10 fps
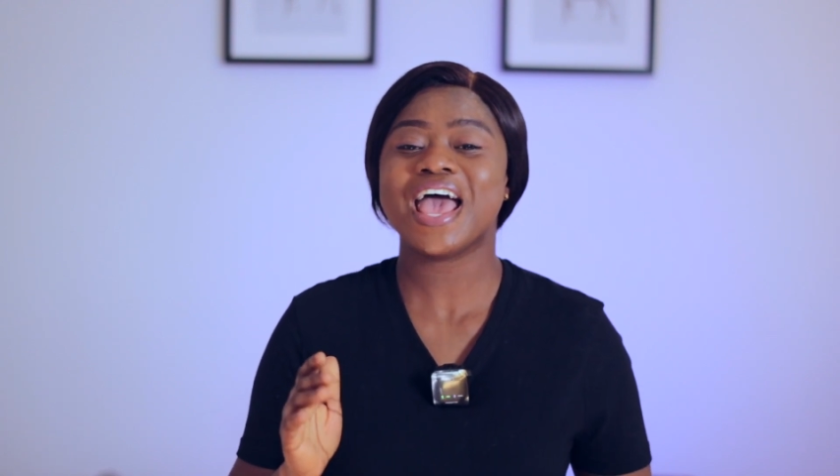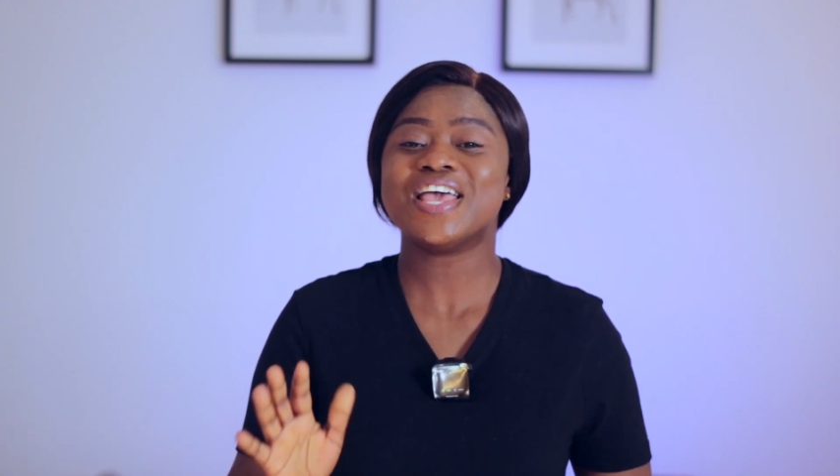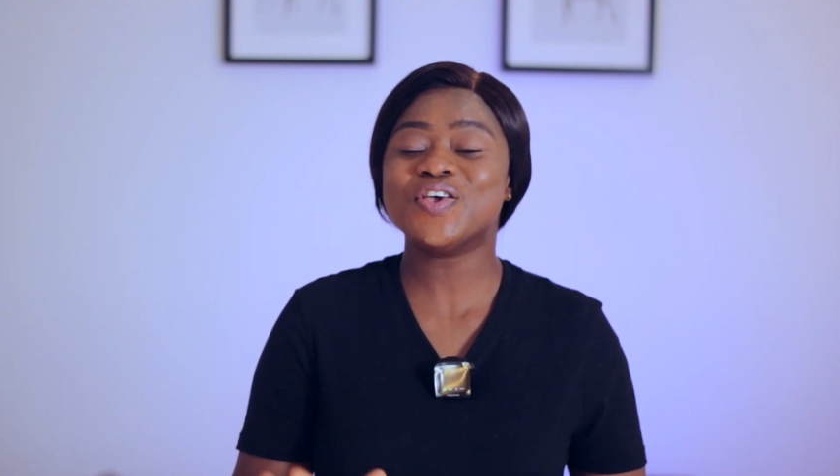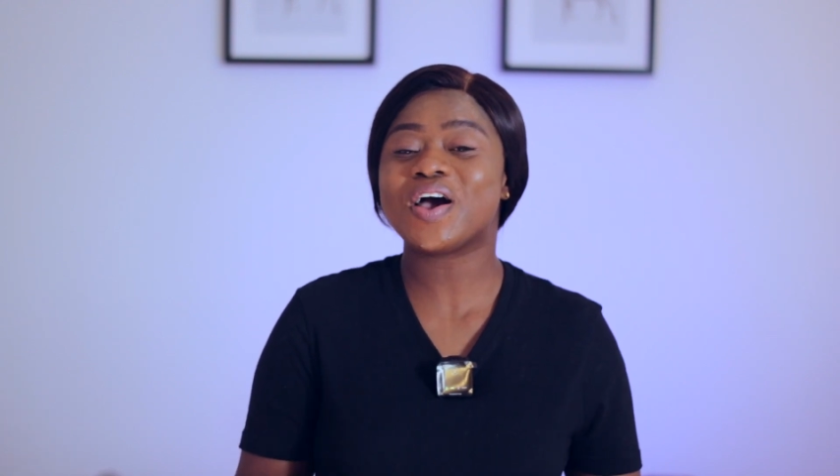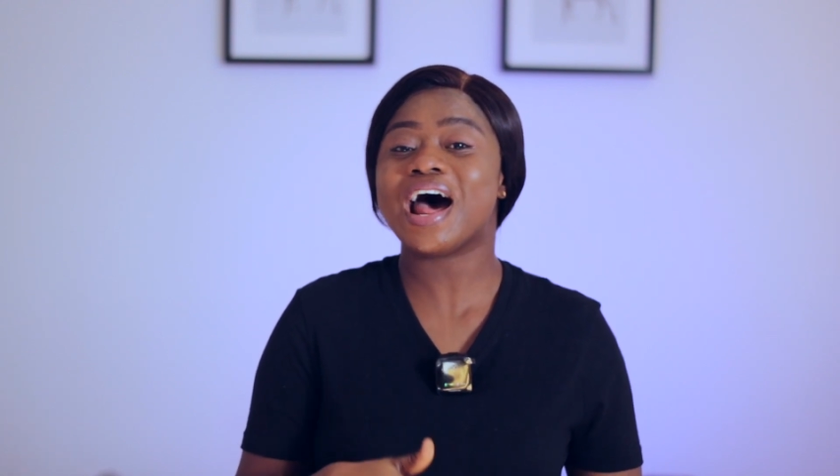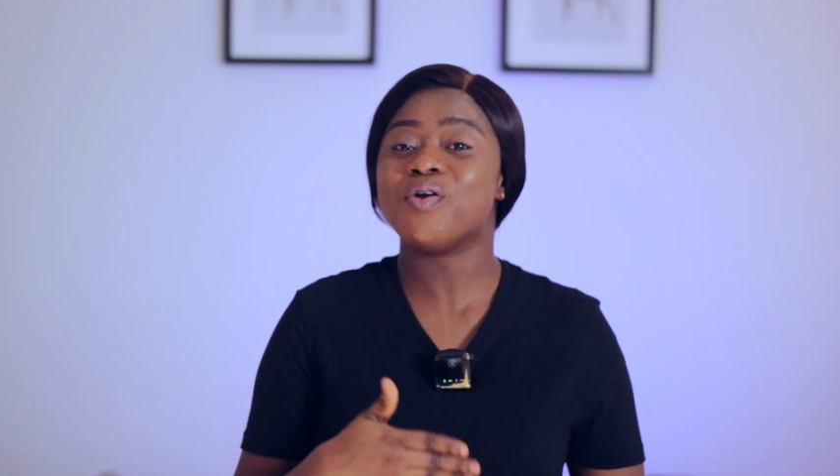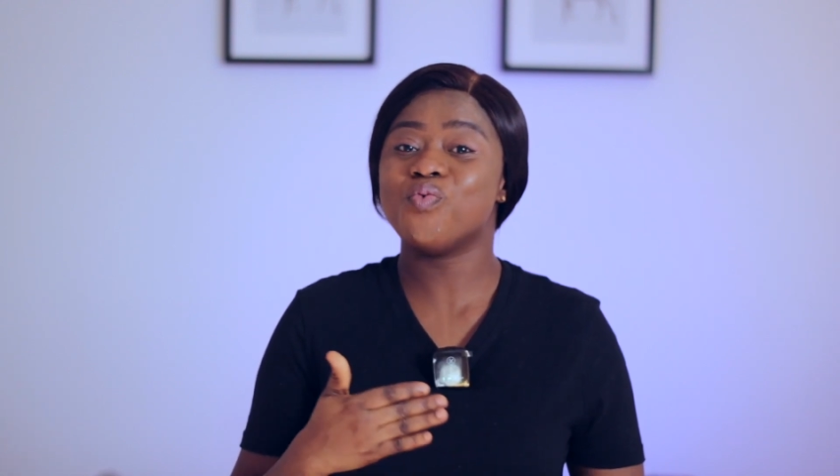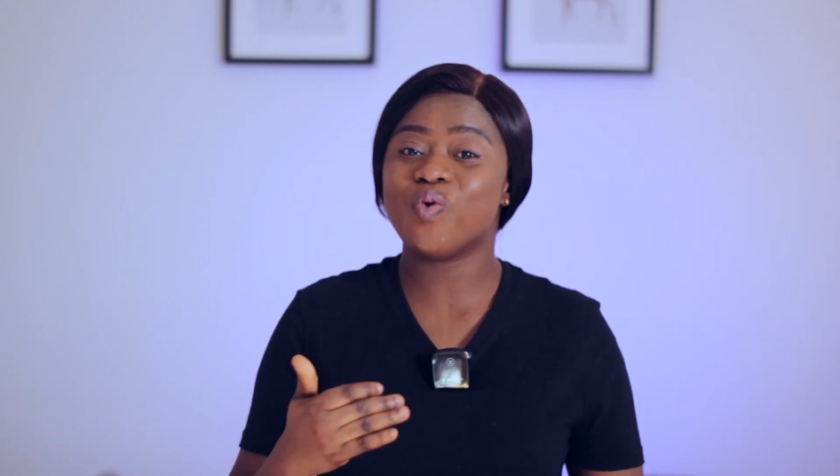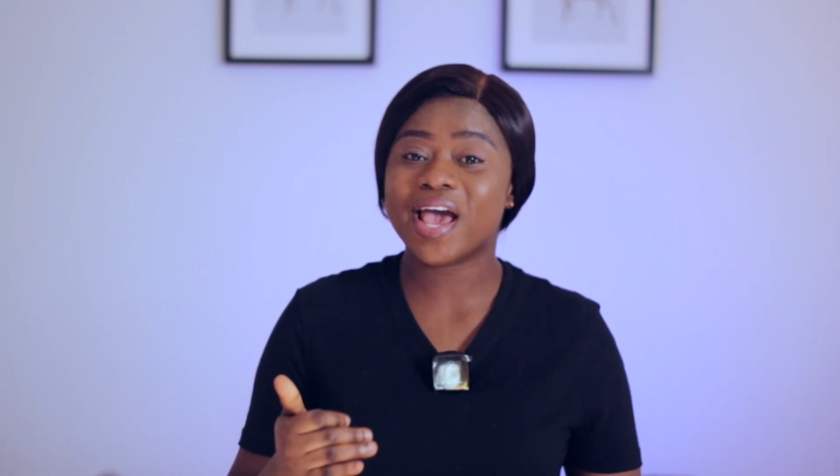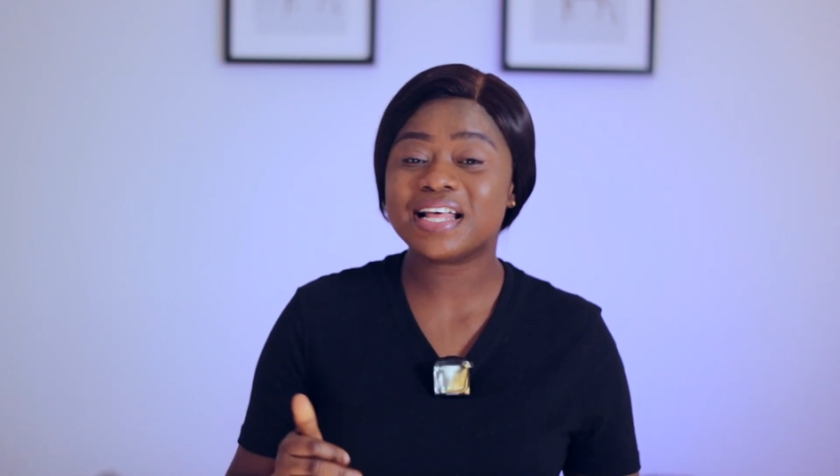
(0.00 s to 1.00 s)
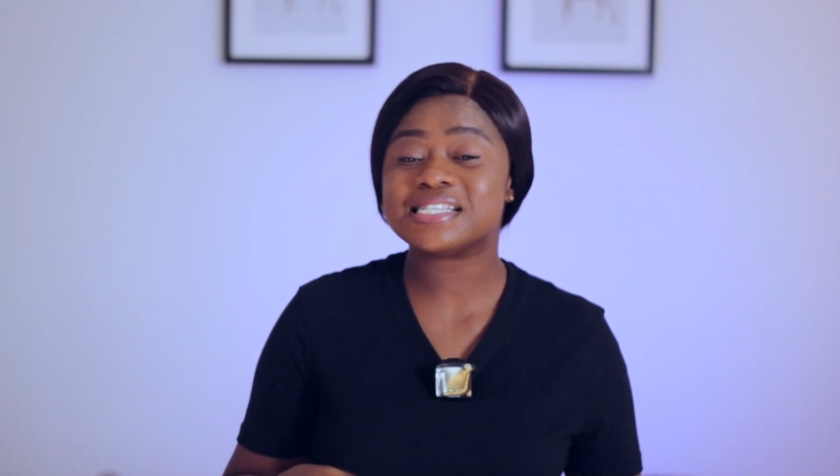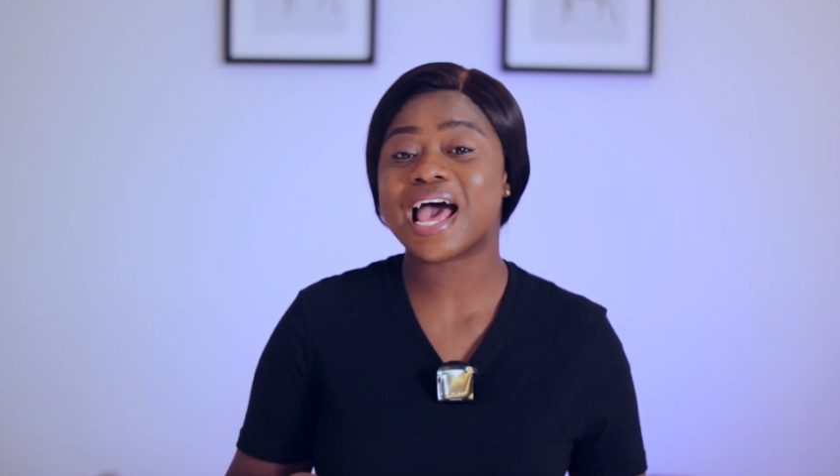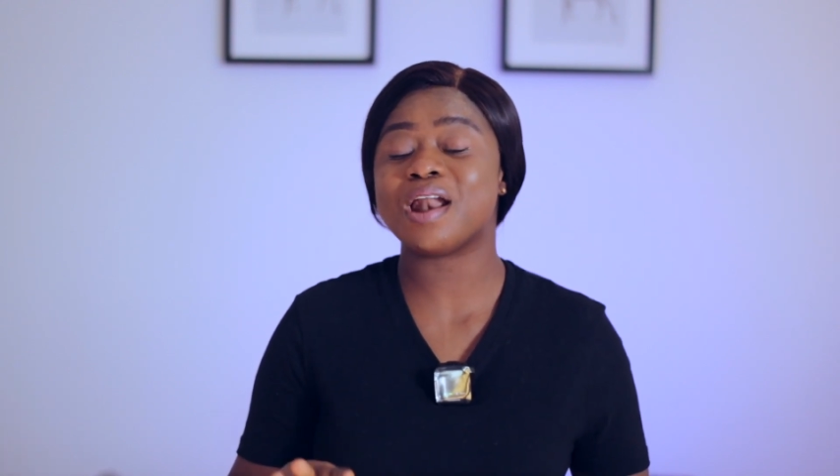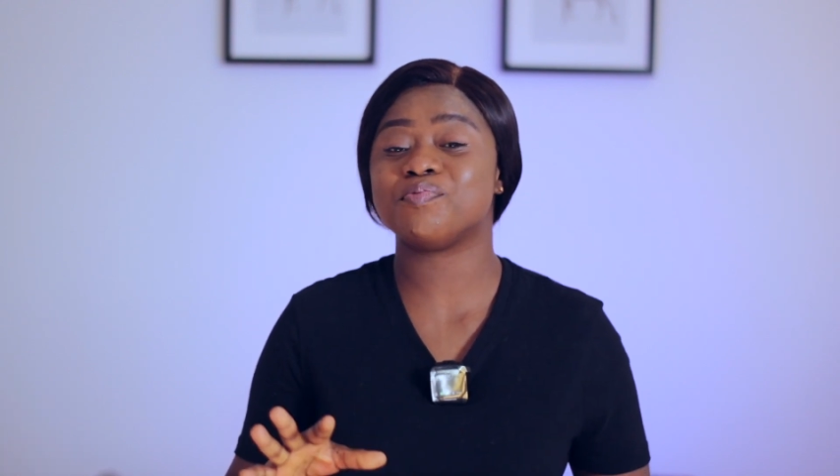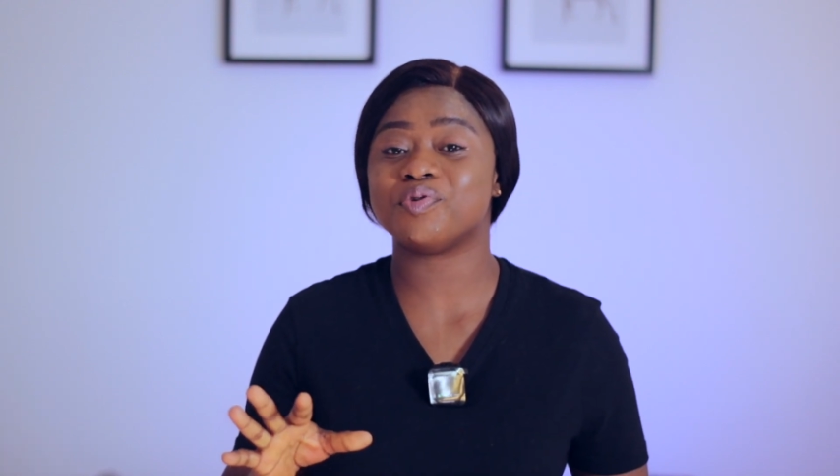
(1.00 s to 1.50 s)
You can wait
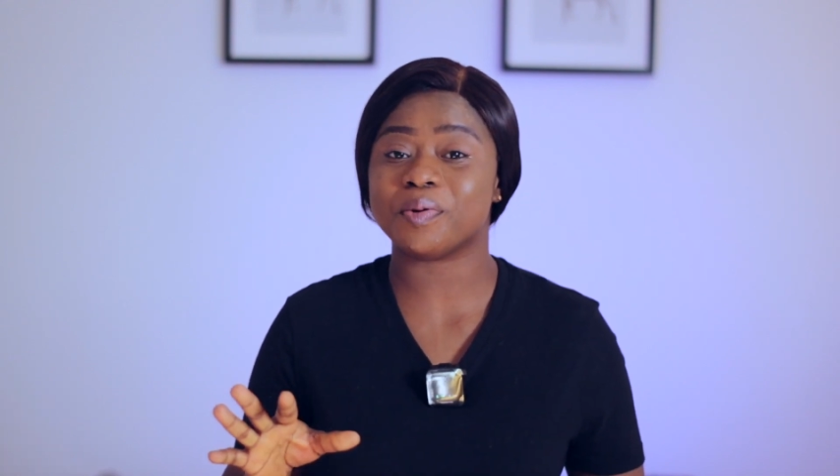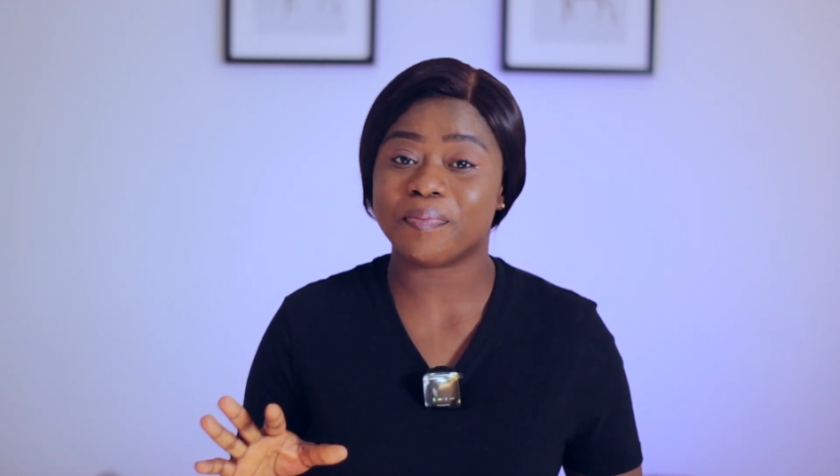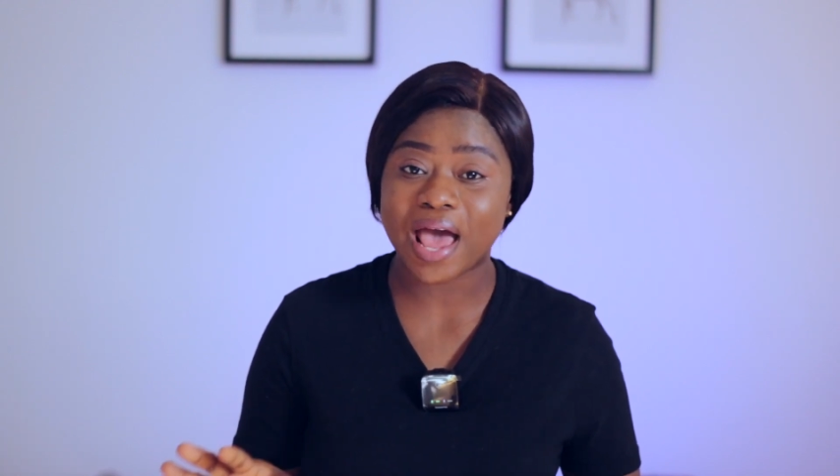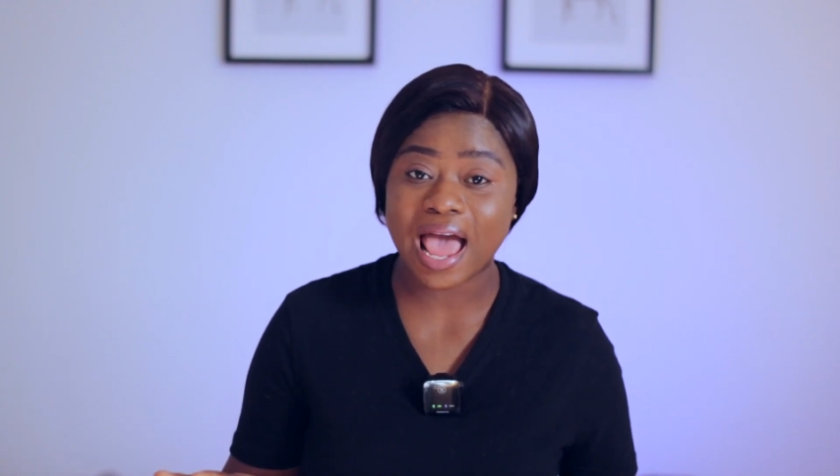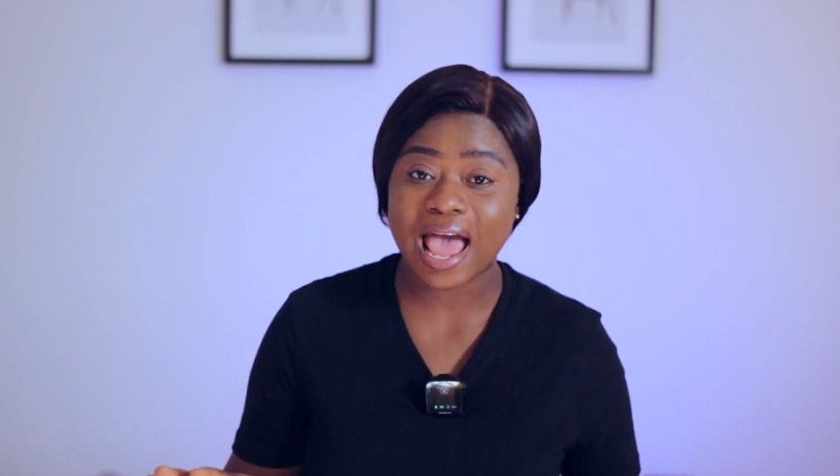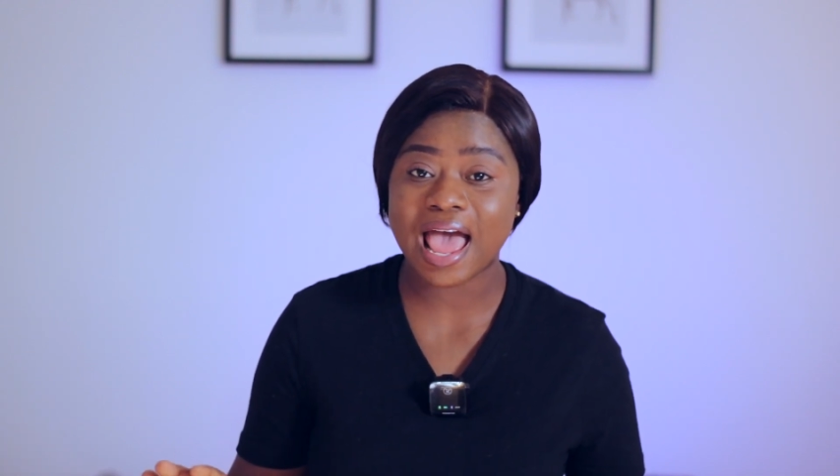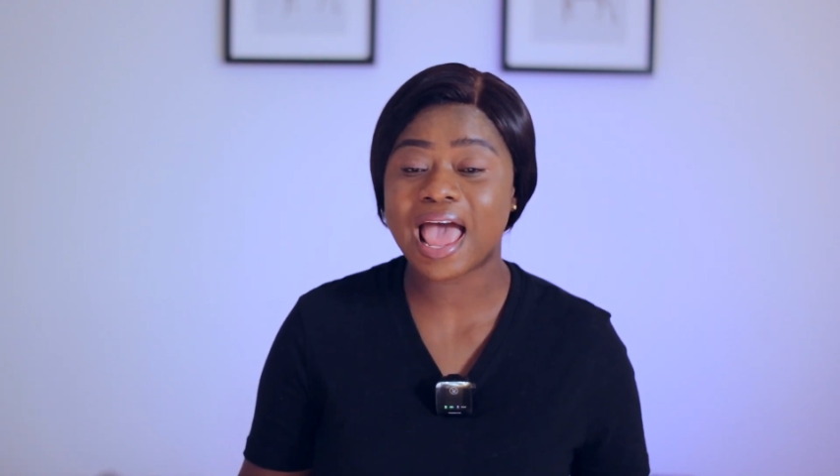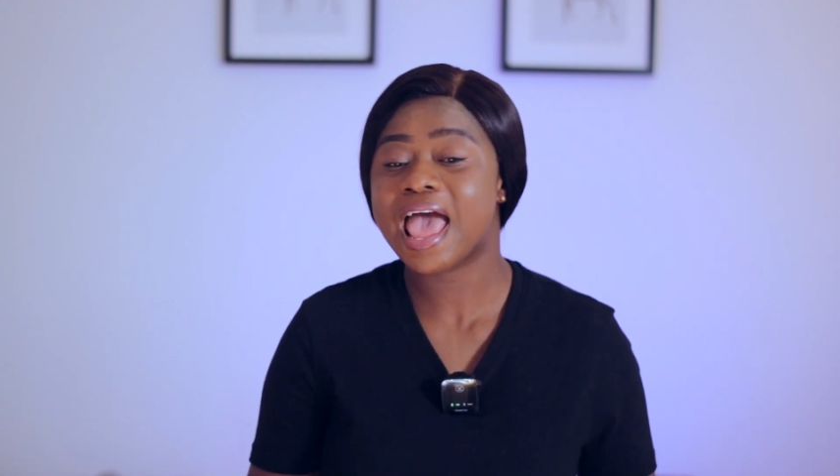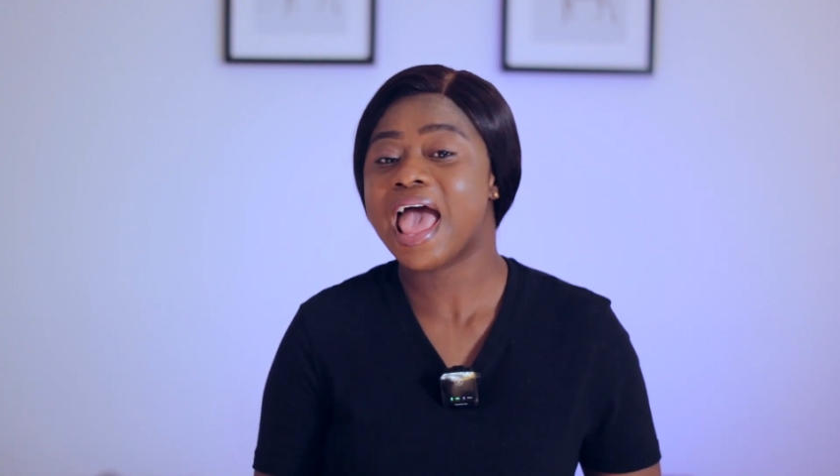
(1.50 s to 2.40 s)
and prepare